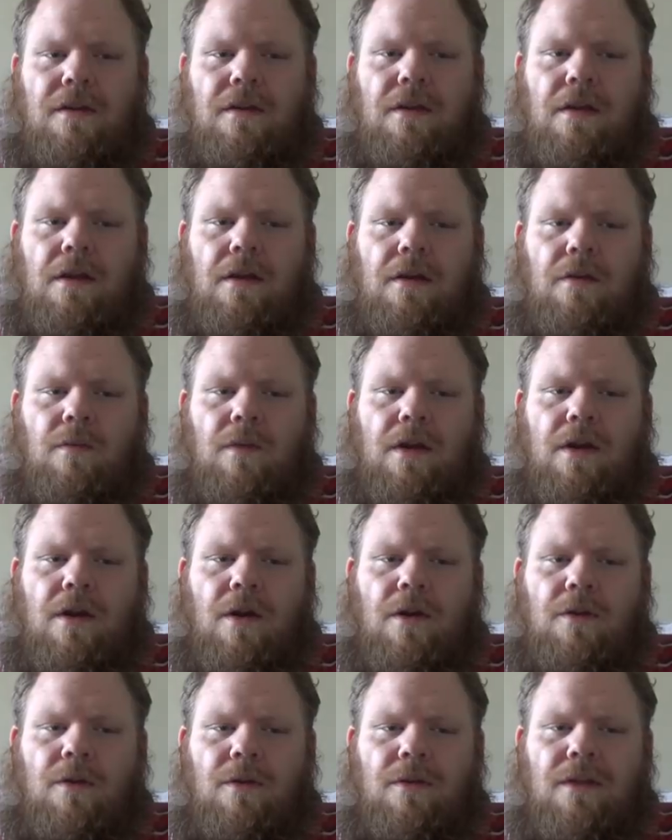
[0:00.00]

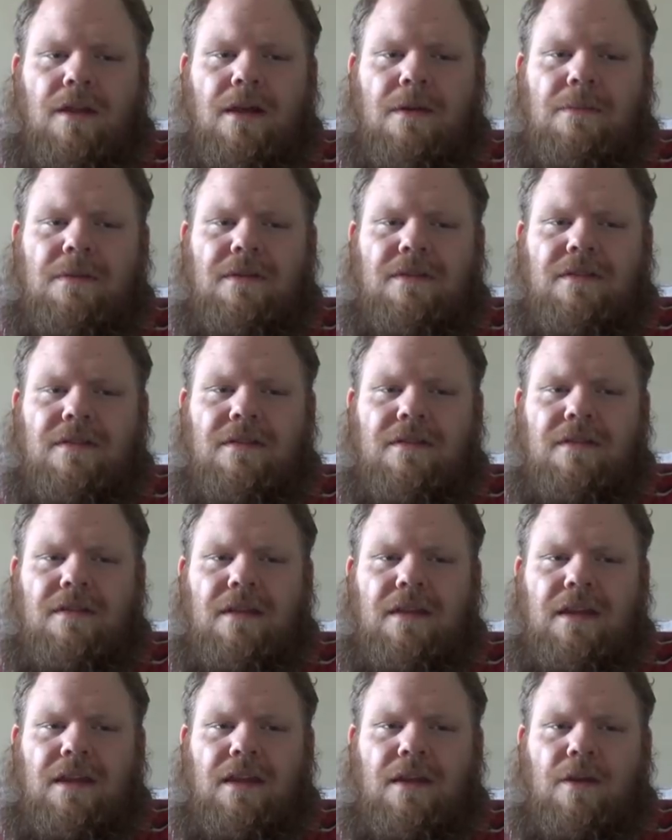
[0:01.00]
Ricardo Lamas
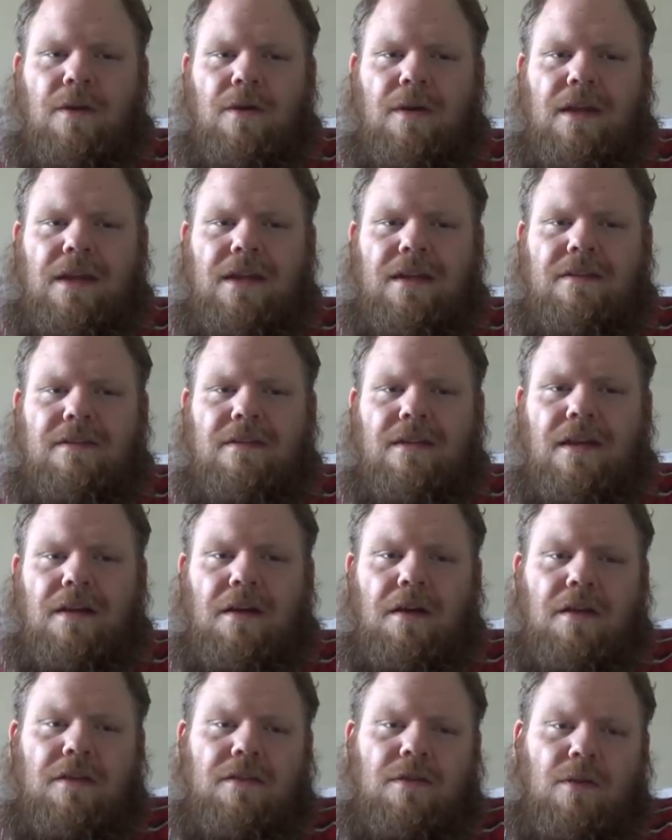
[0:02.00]
is, you know, he's
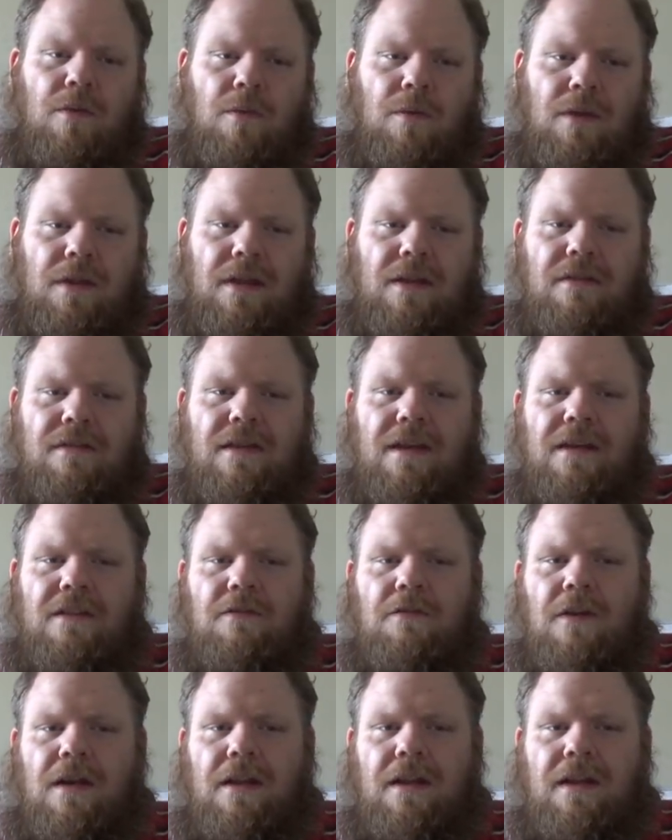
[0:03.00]
also won his
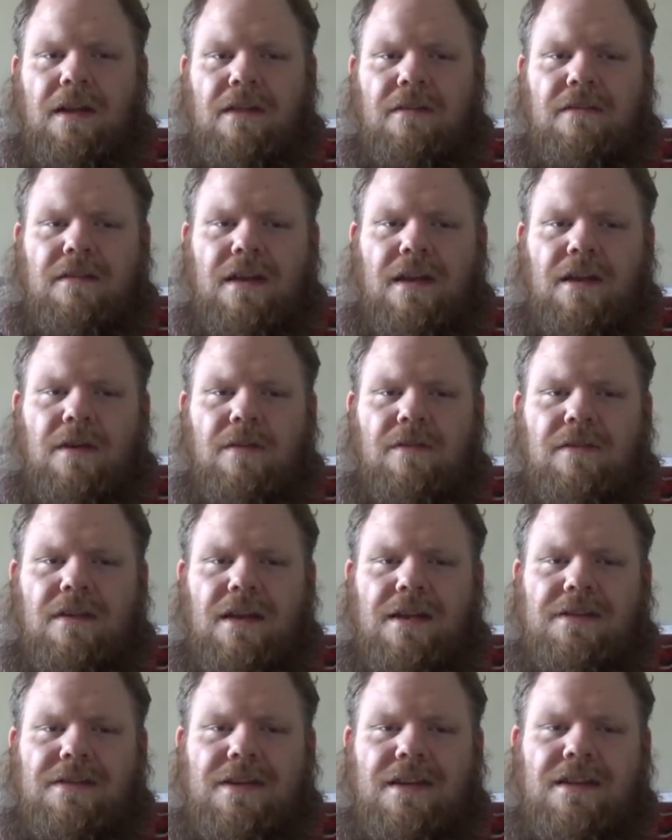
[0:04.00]
last fight against Diego
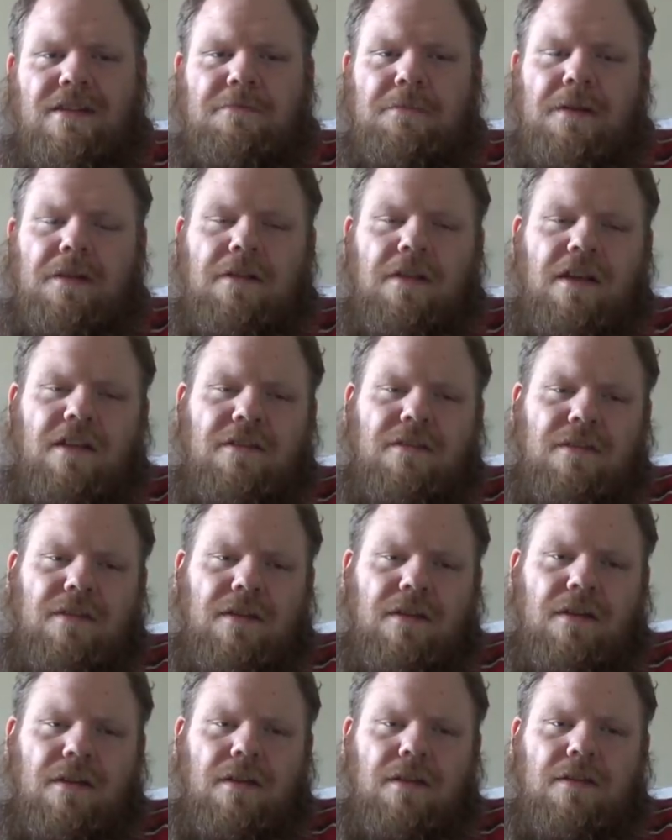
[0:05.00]
Sanchez, but he lost
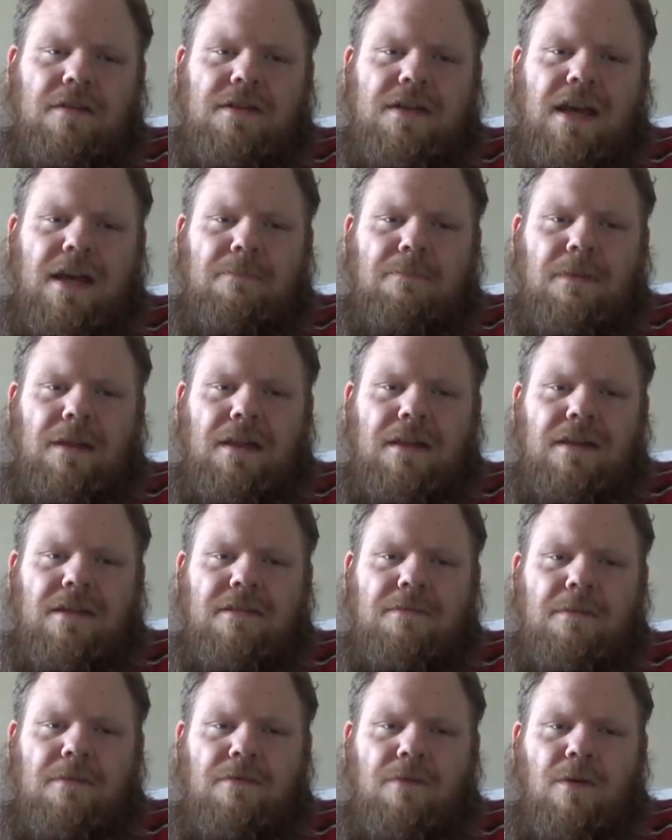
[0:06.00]
to Chad
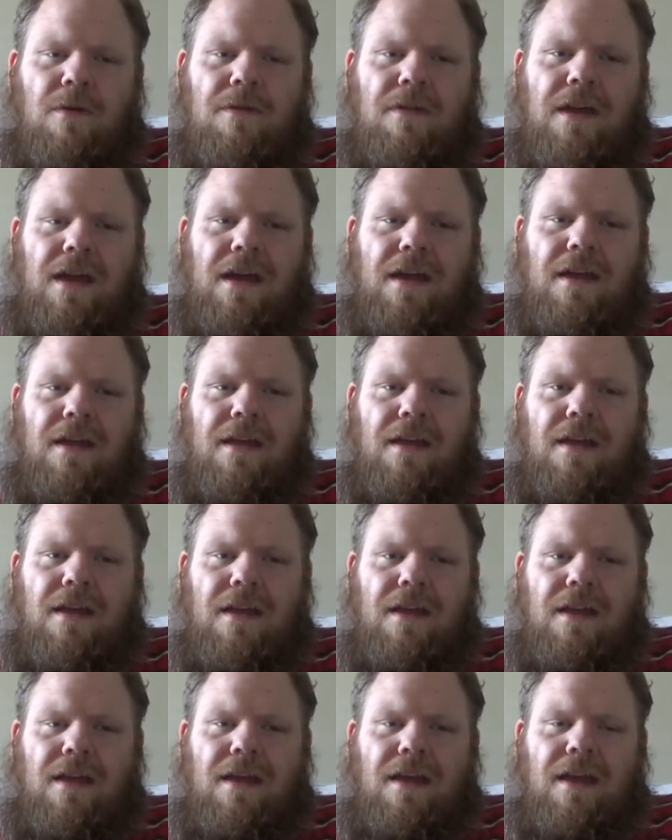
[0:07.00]
Melendez before that.
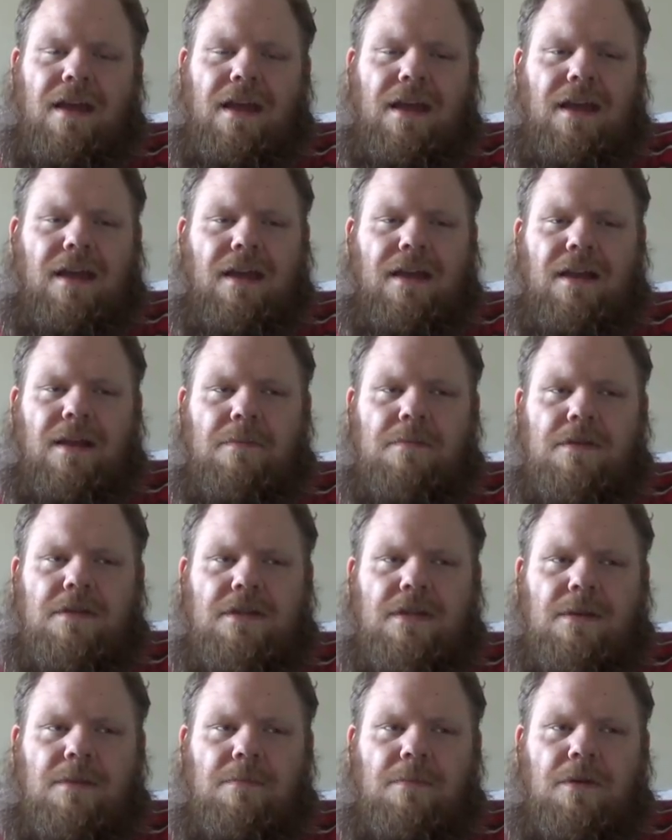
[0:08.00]
And I'm
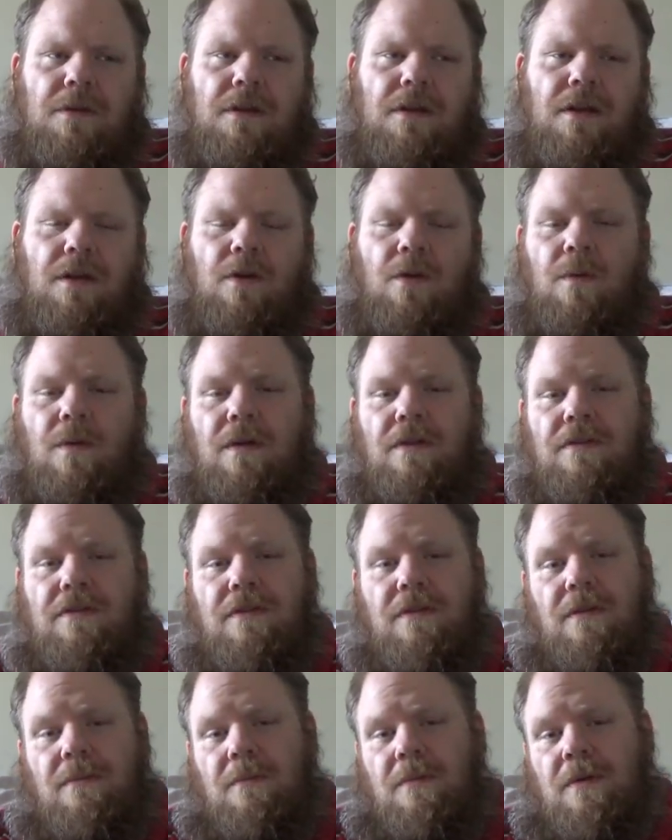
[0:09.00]
just gonna go
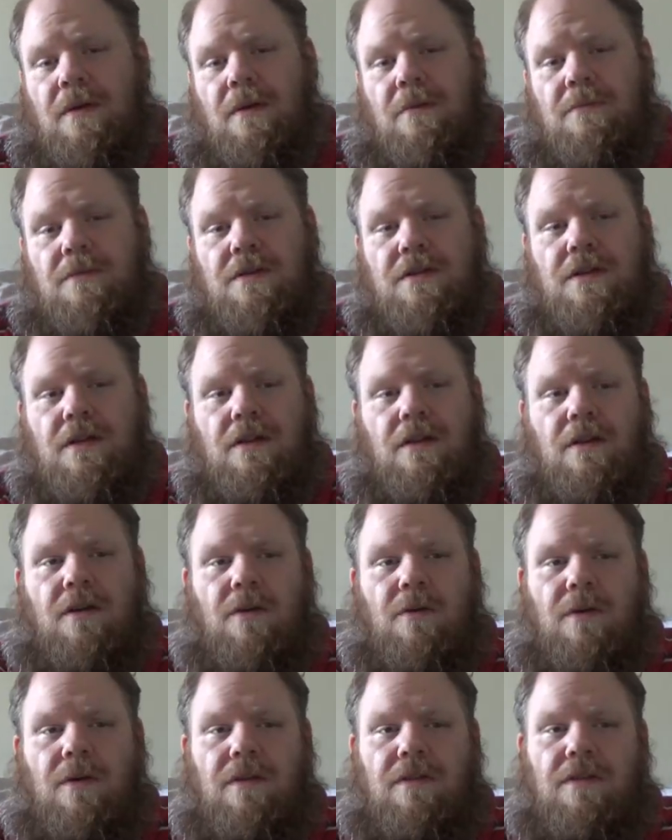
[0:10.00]
with
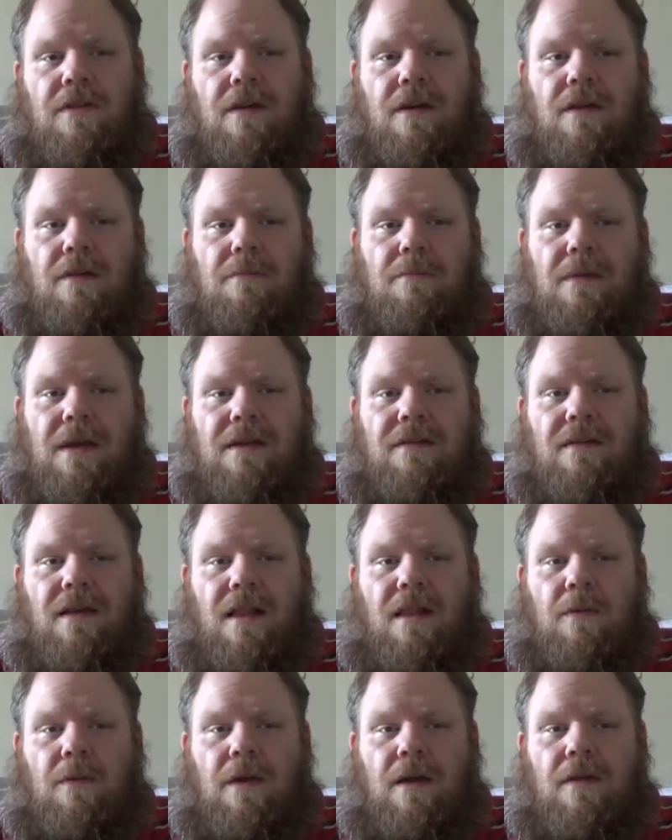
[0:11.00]
Max
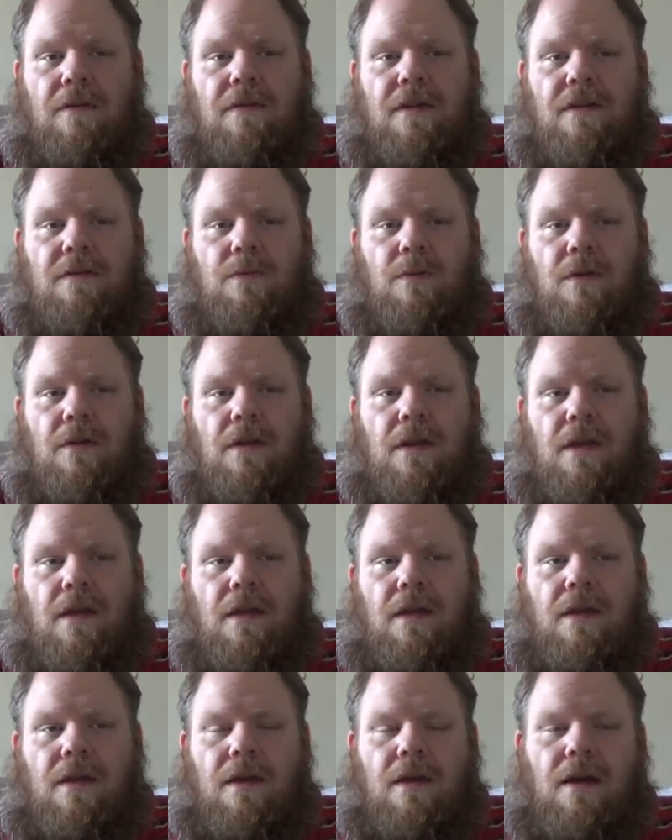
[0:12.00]
Holloway on this one.
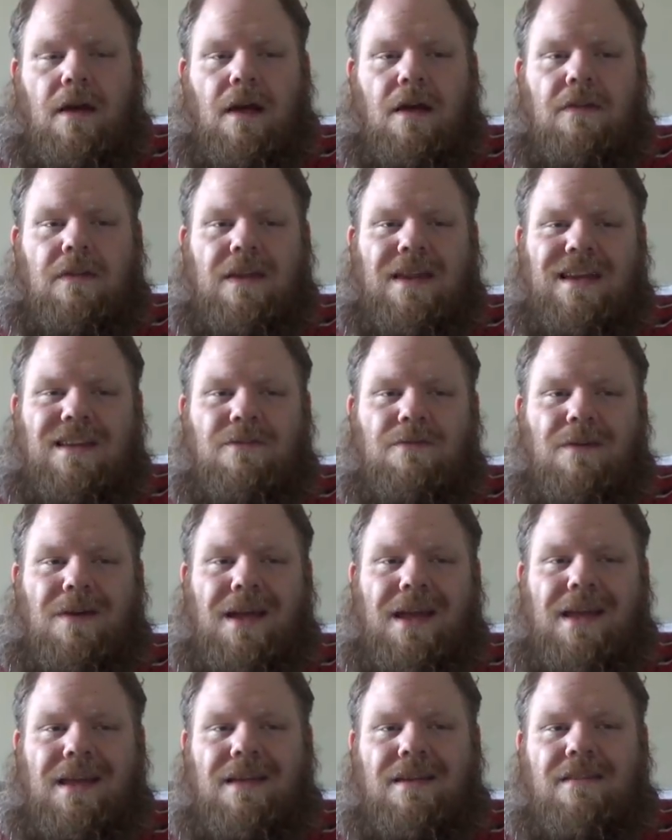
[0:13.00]
The next
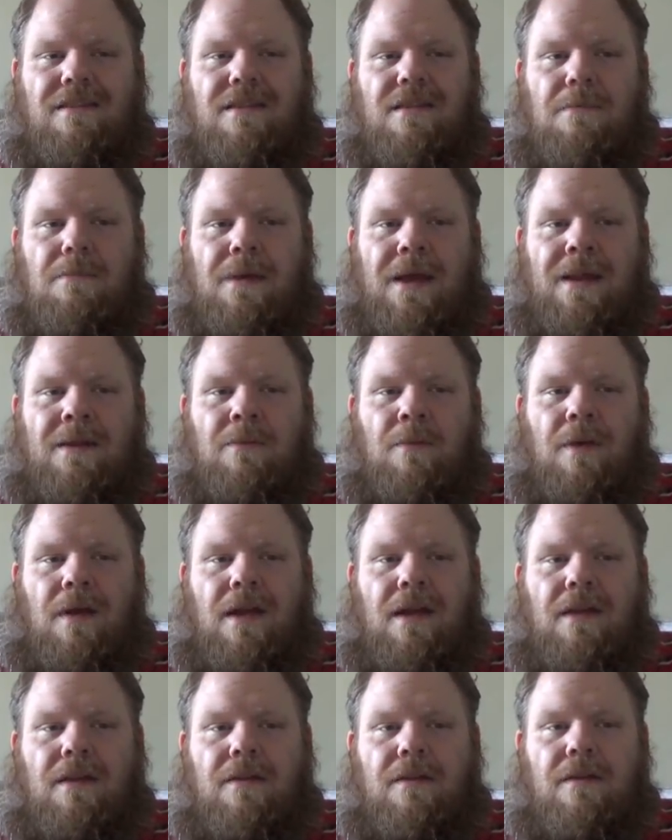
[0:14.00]
fight is the
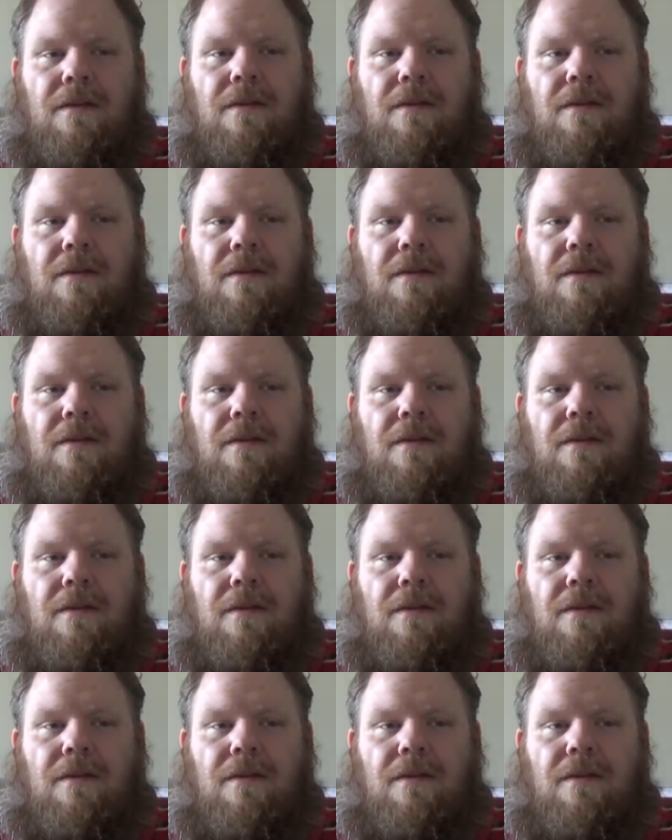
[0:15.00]
bantamweight